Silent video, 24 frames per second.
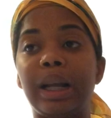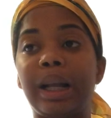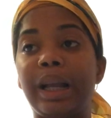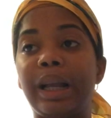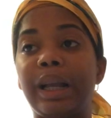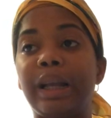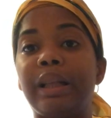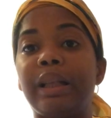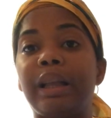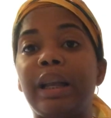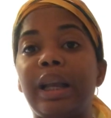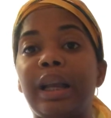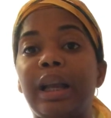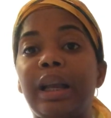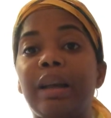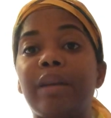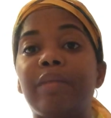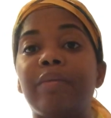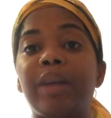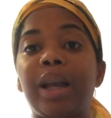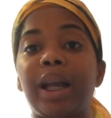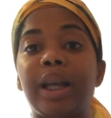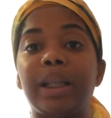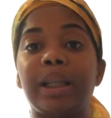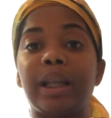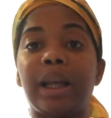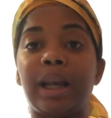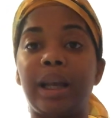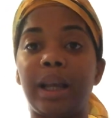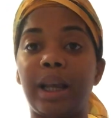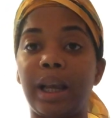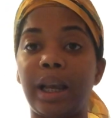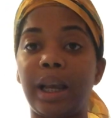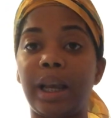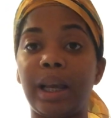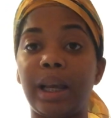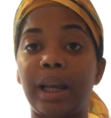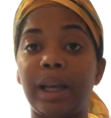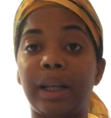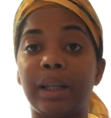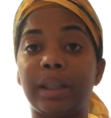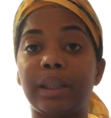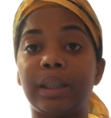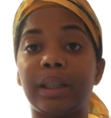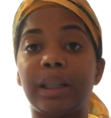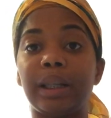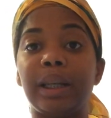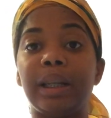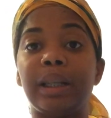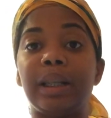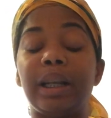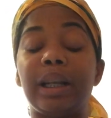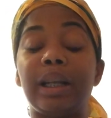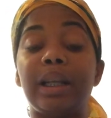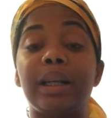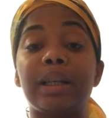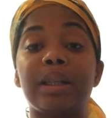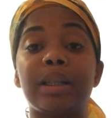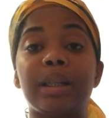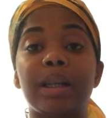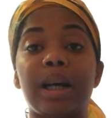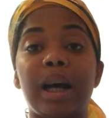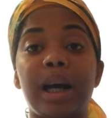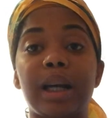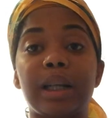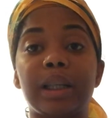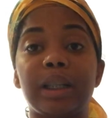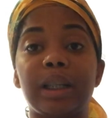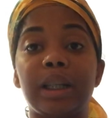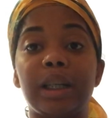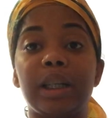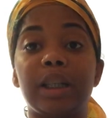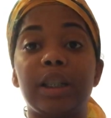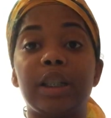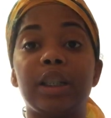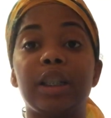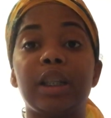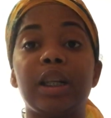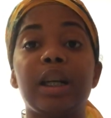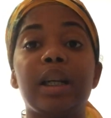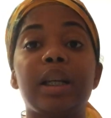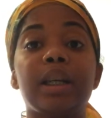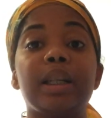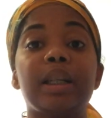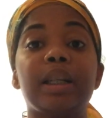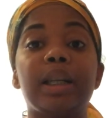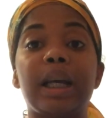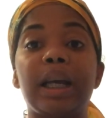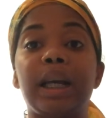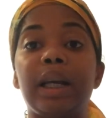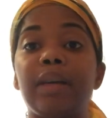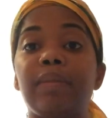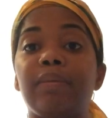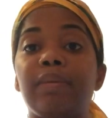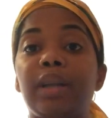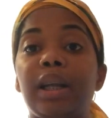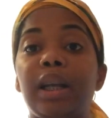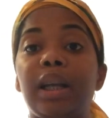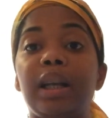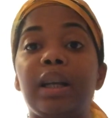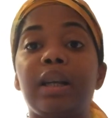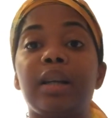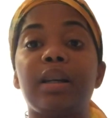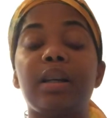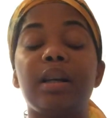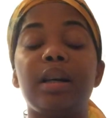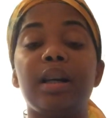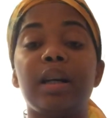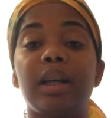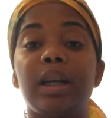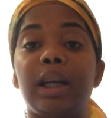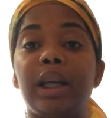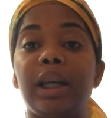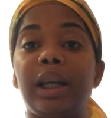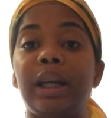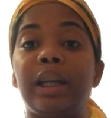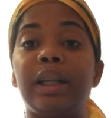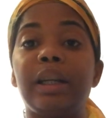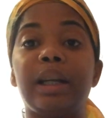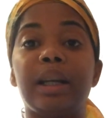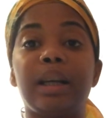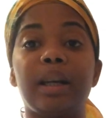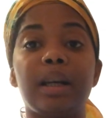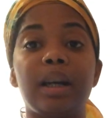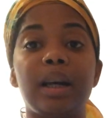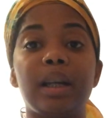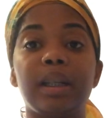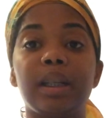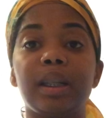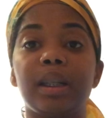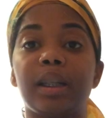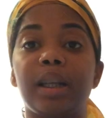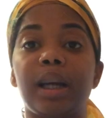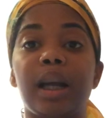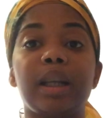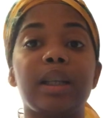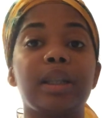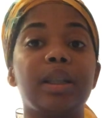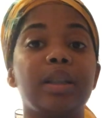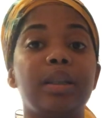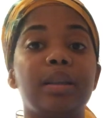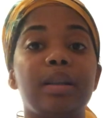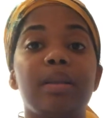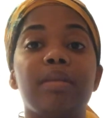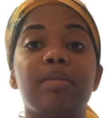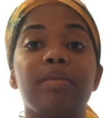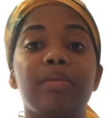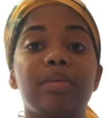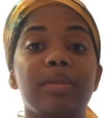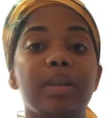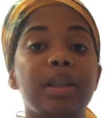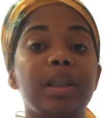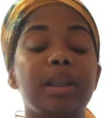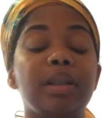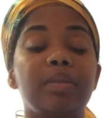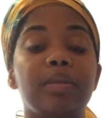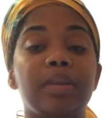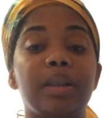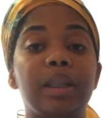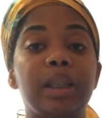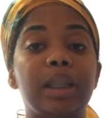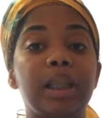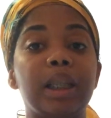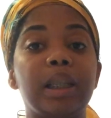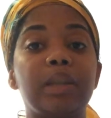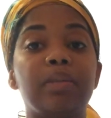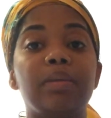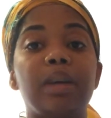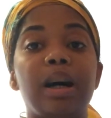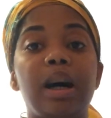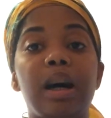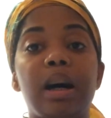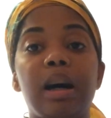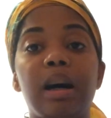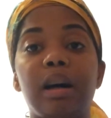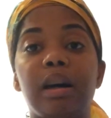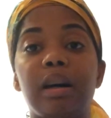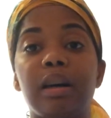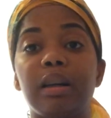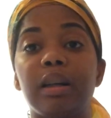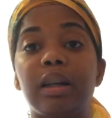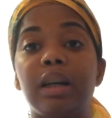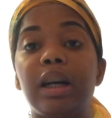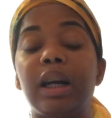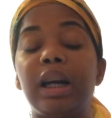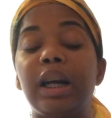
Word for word: and then make the eggs and then the sausage same thing cook it and then cut the sausage up really really small